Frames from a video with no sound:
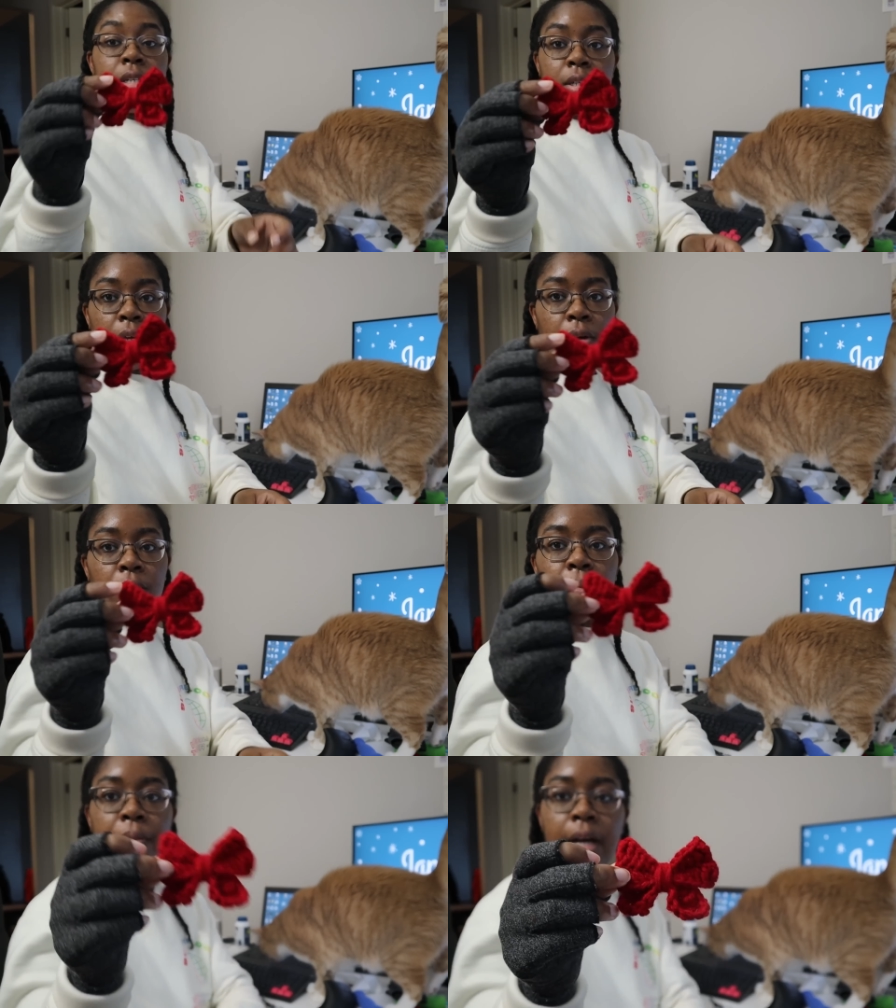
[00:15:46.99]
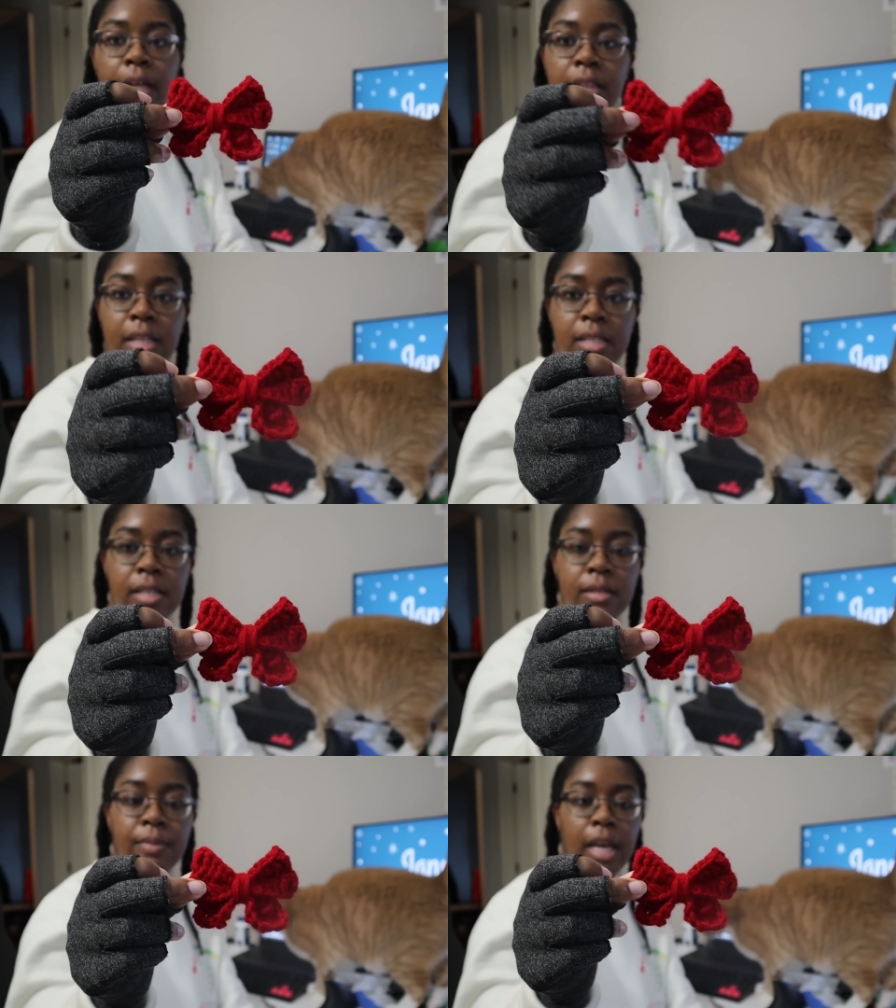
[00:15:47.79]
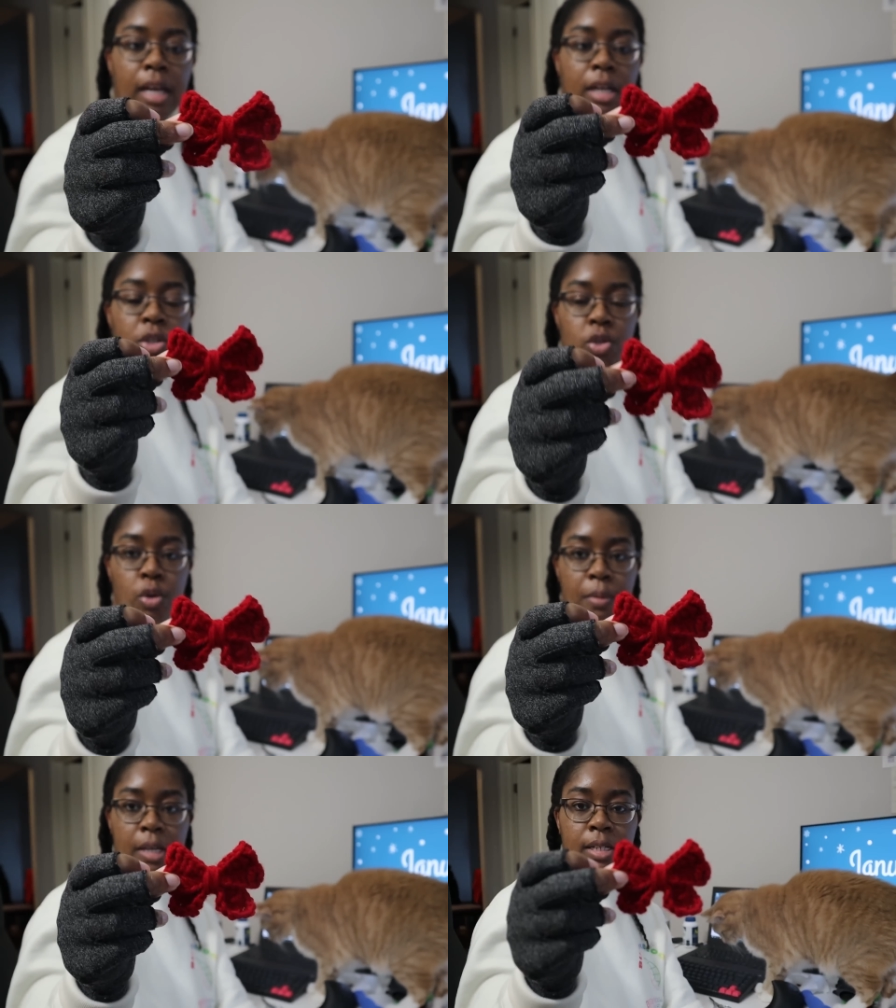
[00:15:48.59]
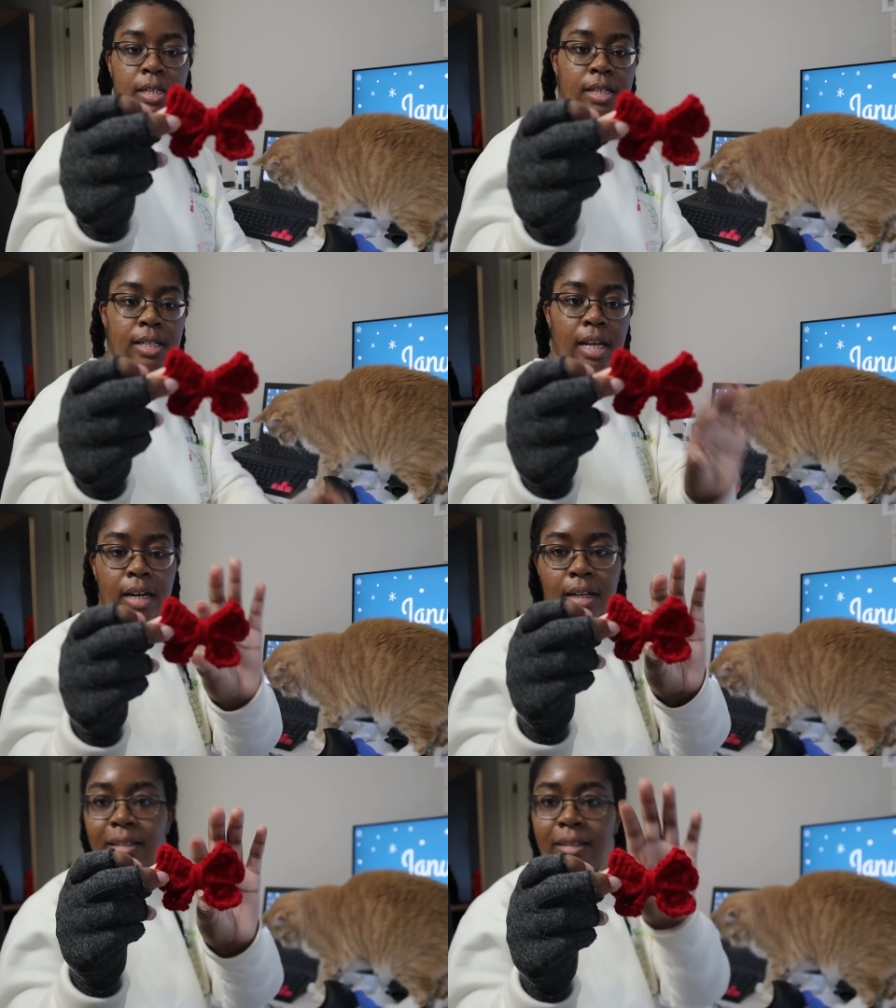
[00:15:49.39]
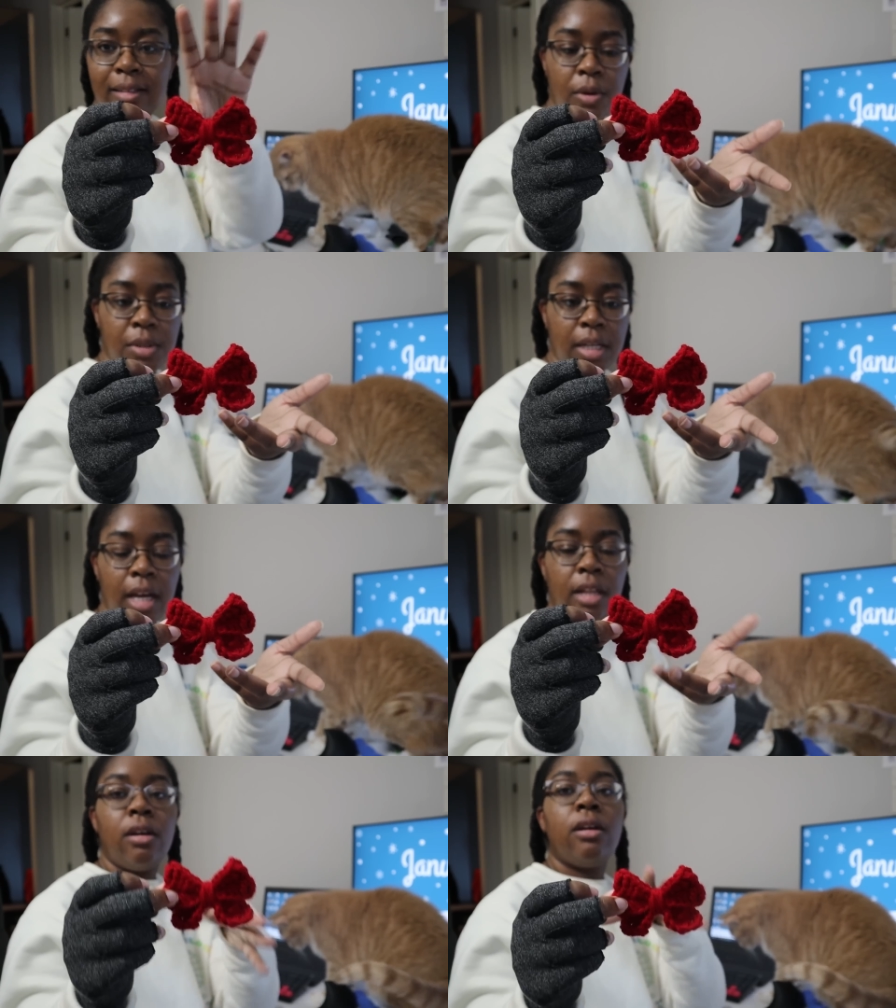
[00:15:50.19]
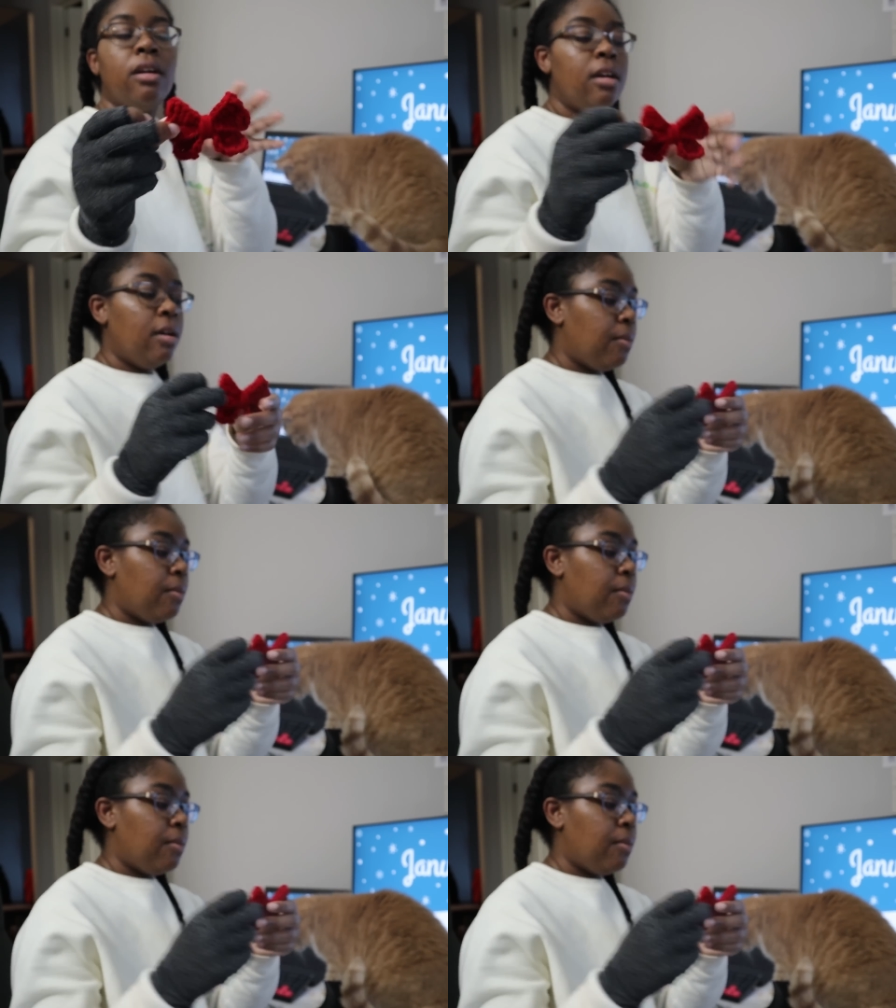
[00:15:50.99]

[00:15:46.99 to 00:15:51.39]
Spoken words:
is cute, but this is made in 2 pieces that I sewed together,